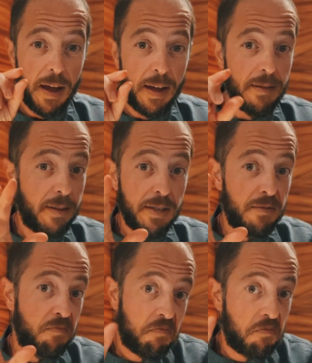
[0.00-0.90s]
and
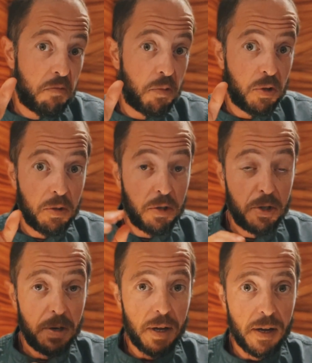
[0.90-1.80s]
this will do the
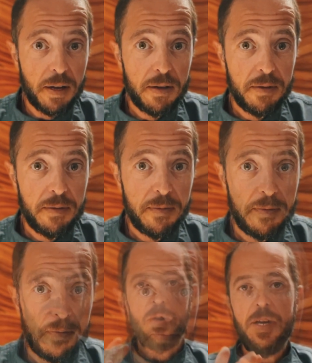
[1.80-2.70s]
trick.
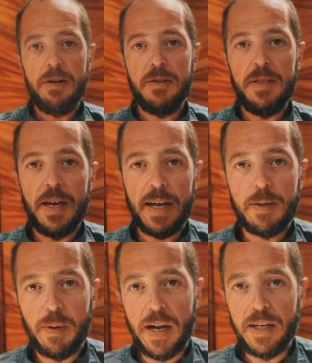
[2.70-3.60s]
So here's the
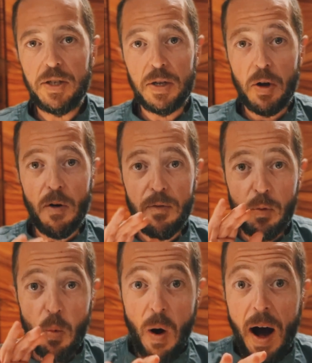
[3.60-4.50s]
explanation of
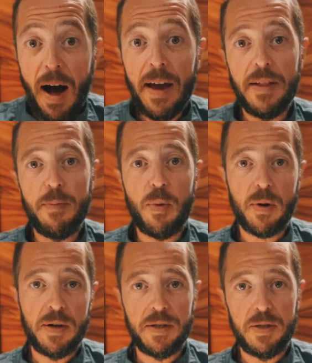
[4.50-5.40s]
why the
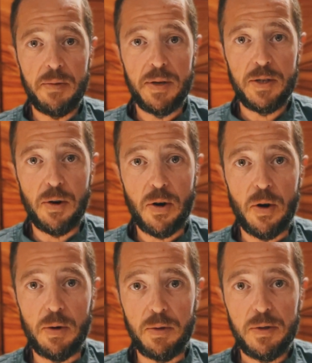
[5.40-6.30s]
pork needs to be so
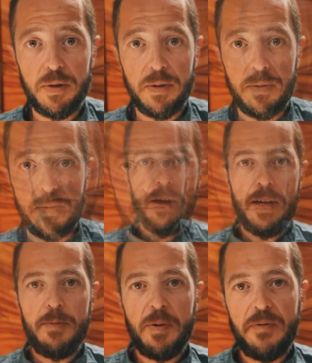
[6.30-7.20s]
cold.
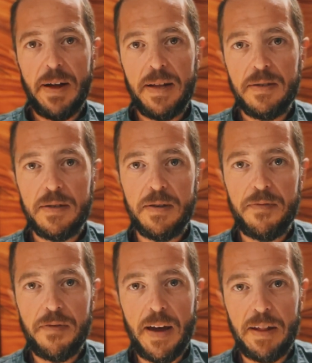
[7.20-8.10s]
It prevents the
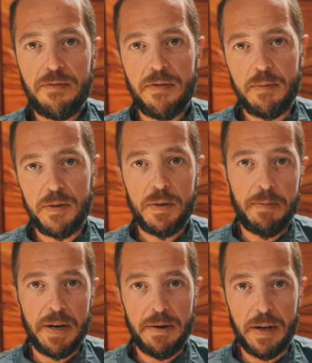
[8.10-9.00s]
fat from
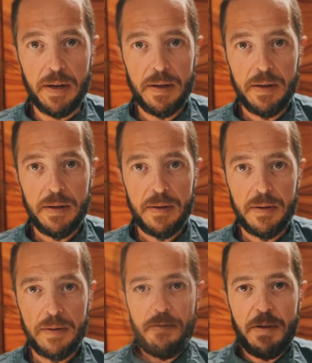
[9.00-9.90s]
smearing.
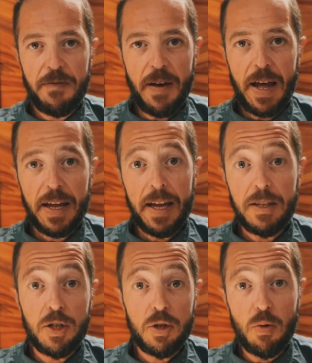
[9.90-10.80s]
If the fat
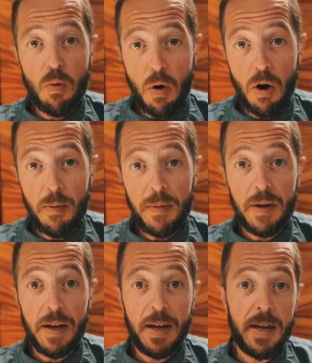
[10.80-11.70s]
gets too warm,
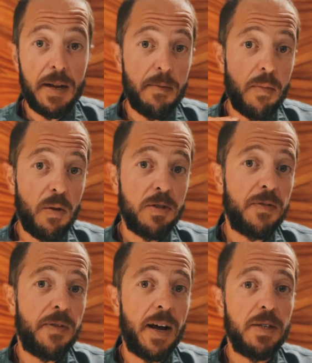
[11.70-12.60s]
it
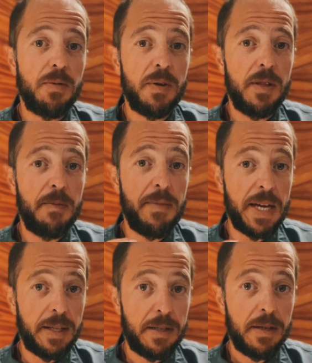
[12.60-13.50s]
emulsifies with the
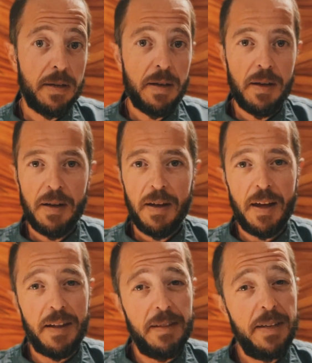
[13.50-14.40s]
meat,
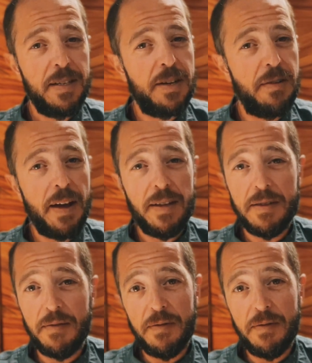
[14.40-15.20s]
and this creates a